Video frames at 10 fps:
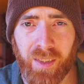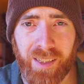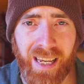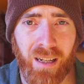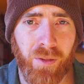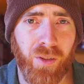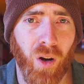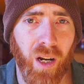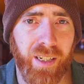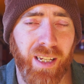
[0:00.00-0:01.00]
The
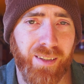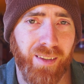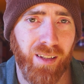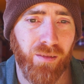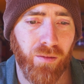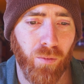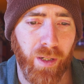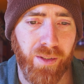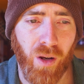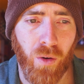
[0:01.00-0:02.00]
downside is that
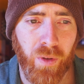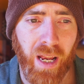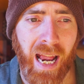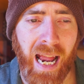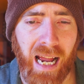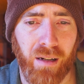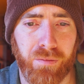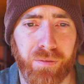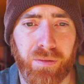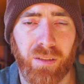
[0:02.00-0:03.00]
we don't have
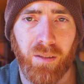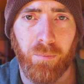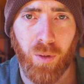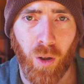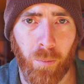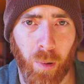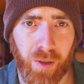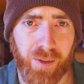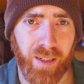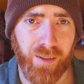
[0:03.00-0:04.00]

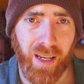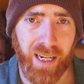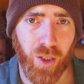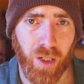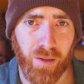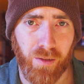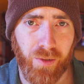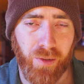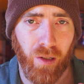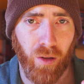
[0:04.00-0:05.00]
composting
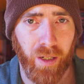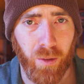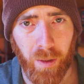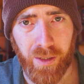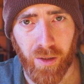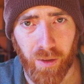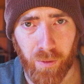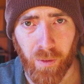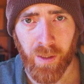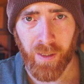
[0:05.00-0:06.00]
stations like we
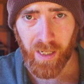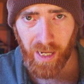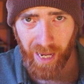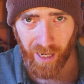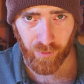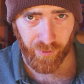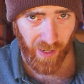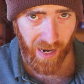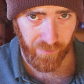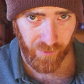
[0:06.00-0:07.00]
do
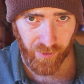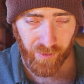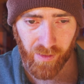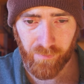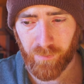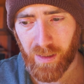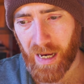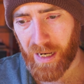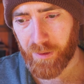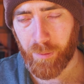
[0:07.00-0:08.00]
Elsans
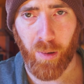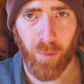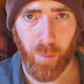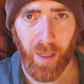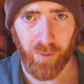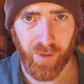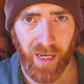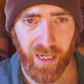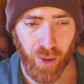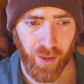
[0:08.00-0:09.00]
and pump out
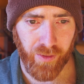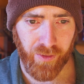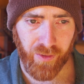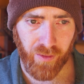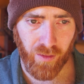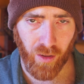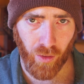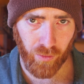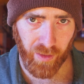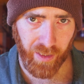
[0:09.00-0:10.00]
stations
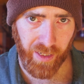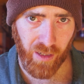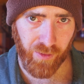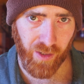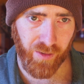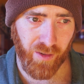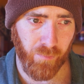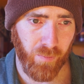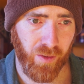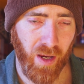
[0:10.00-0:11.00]
along the canal
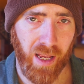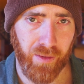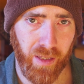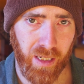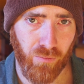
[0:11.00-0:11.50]
systems and the